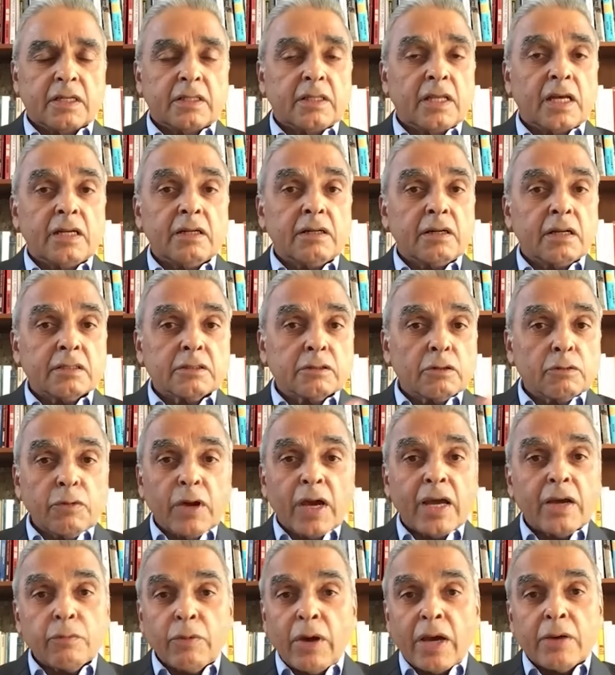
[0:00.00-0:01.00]
And then, so
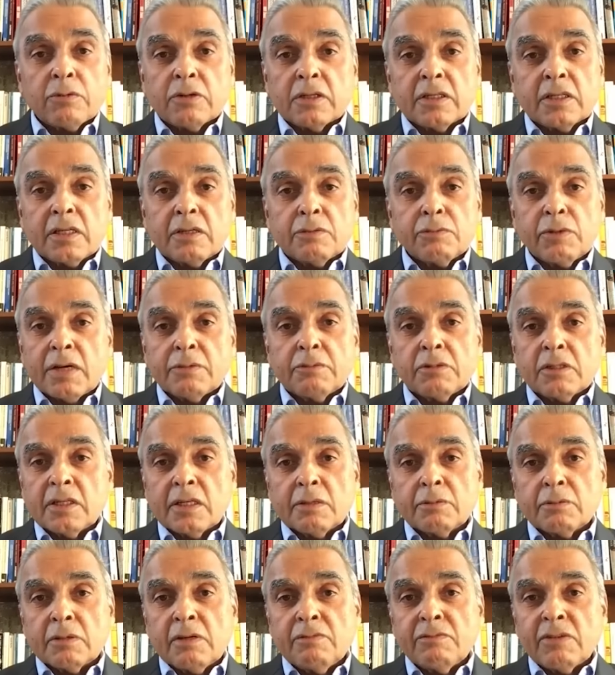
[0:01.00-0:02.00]
where will the
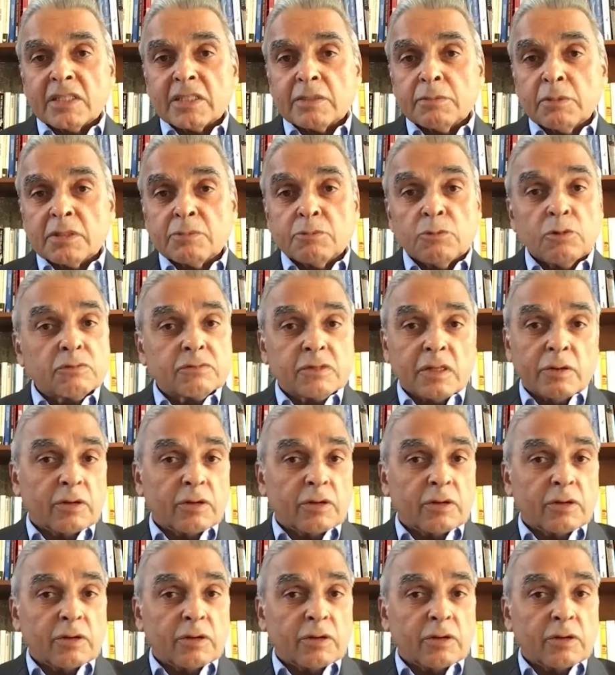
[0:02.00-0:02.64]
investment move?